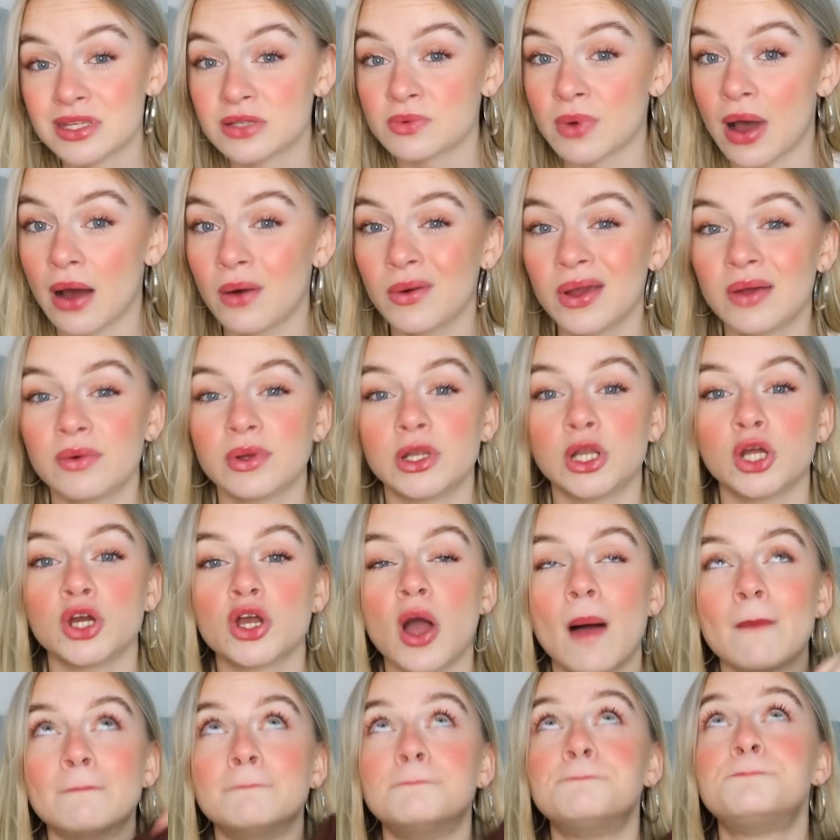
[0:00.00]
as well, it would
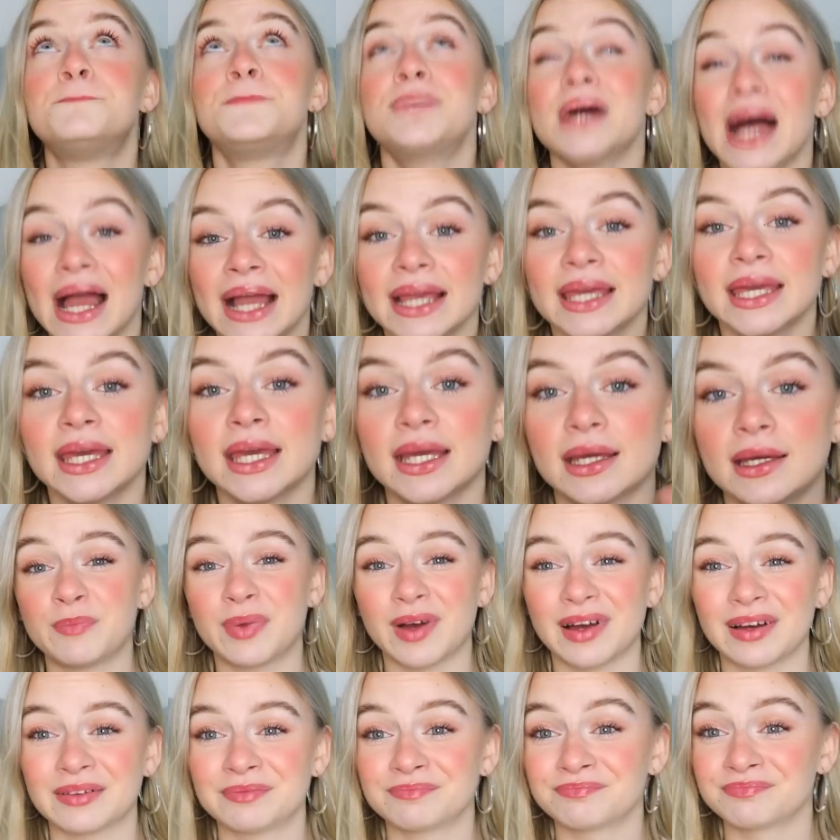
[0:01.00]
look banging.
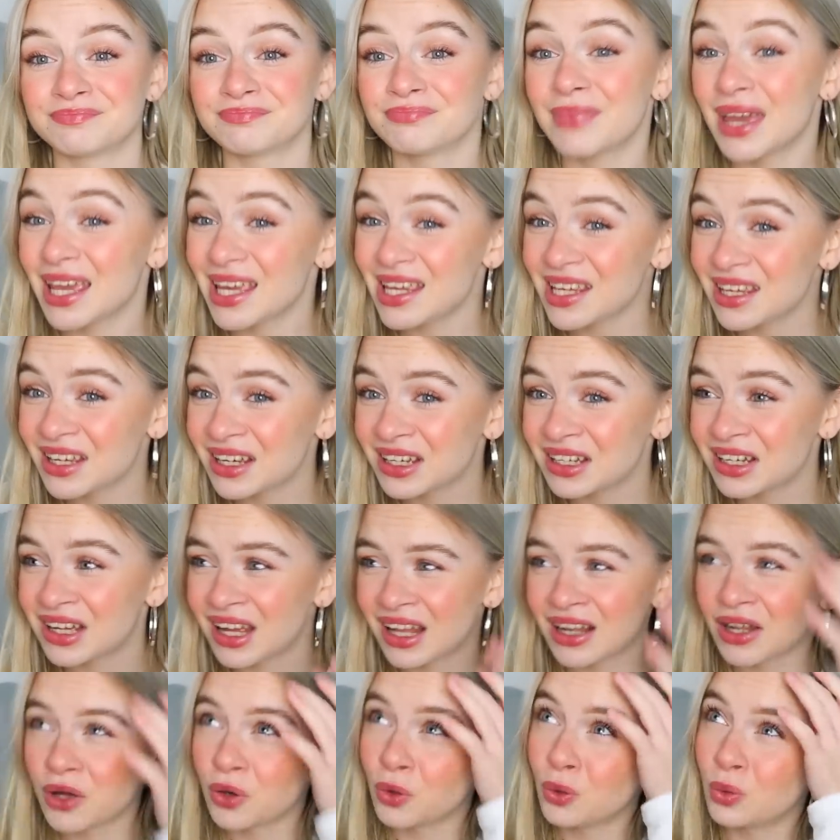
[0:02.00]
But me,
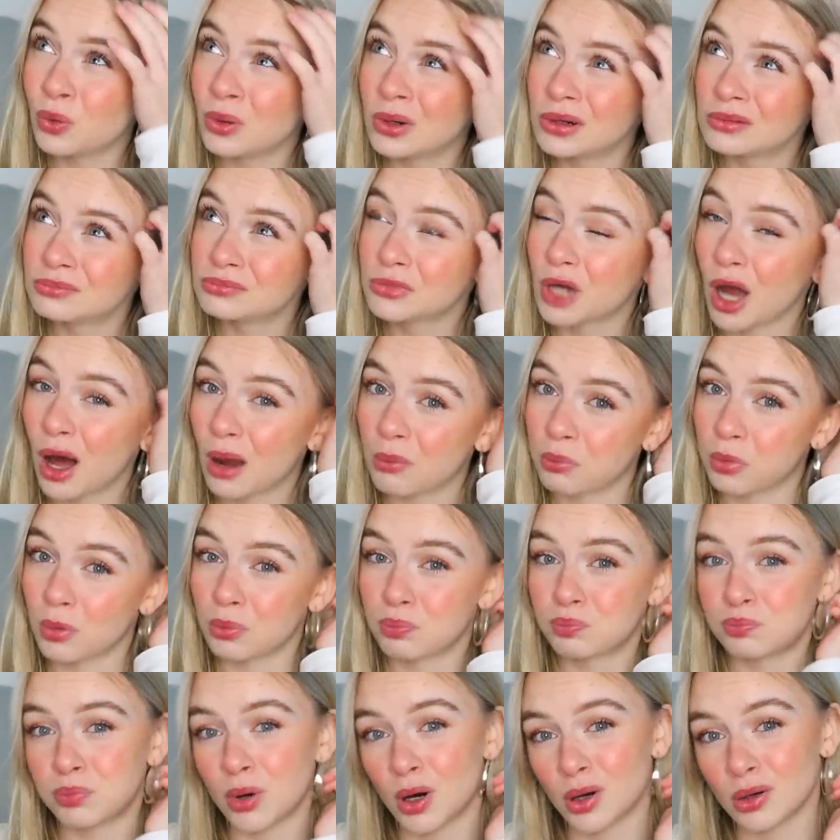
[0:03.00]
a little
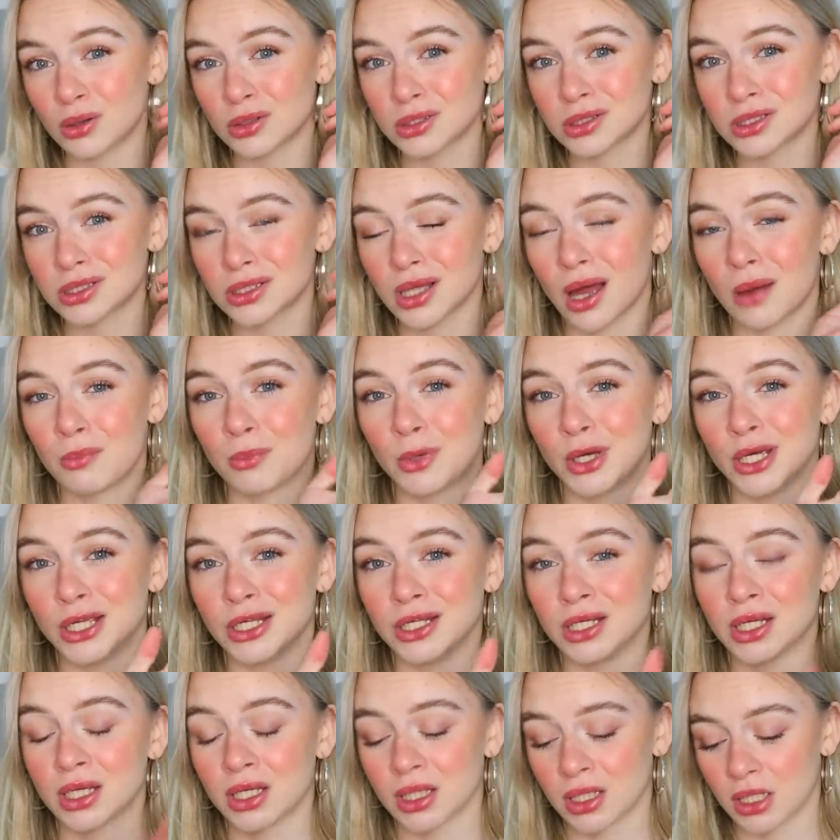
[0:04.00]
cardboard box. I
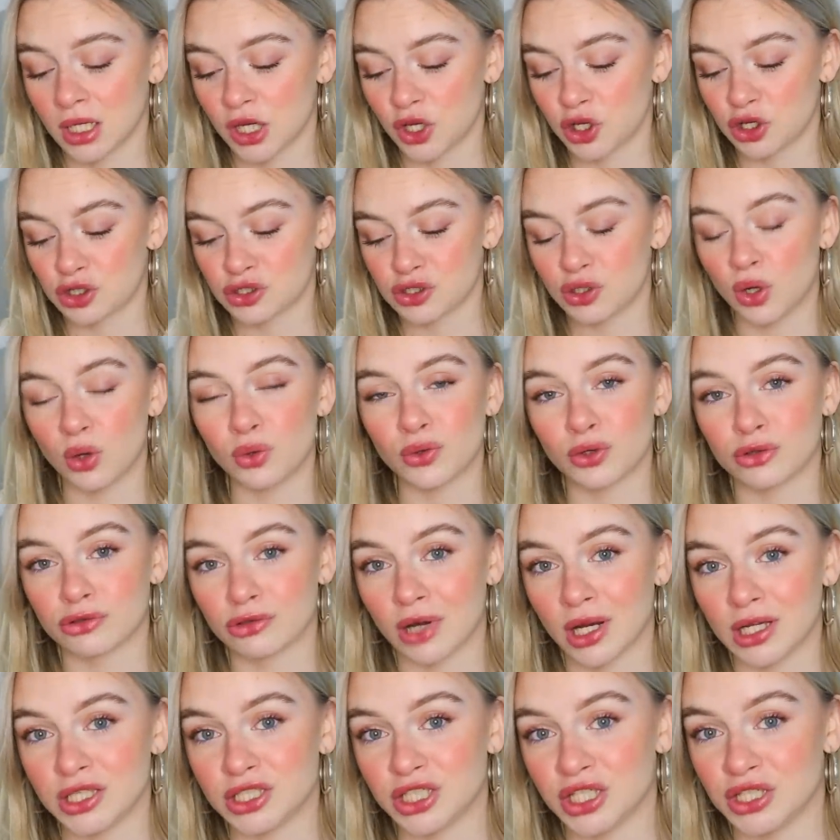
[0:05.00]
mean, it's not the
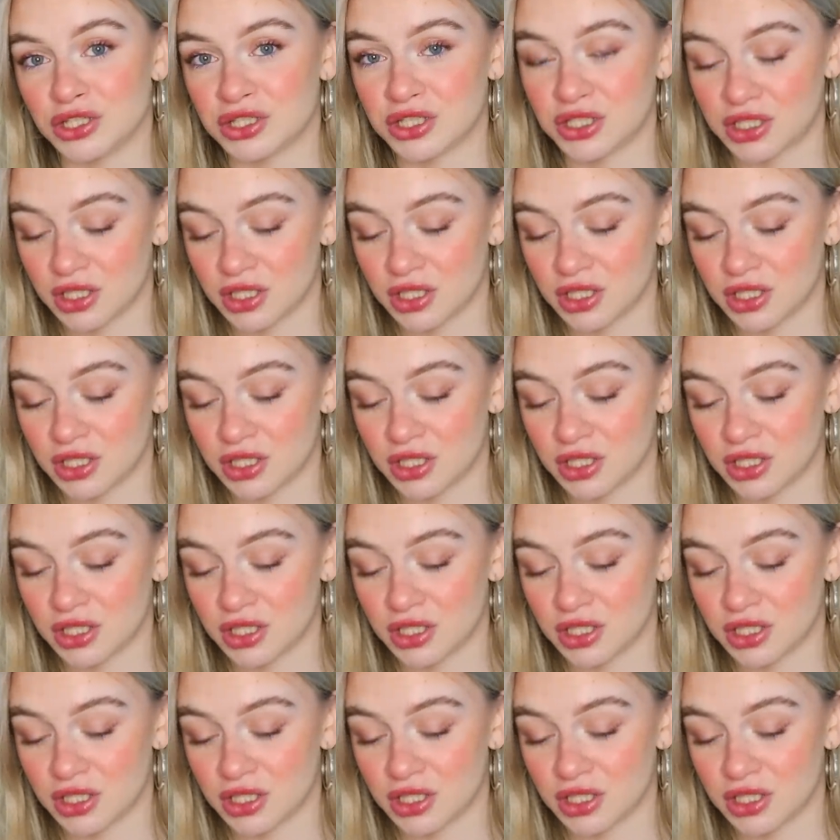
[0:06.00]
greatest.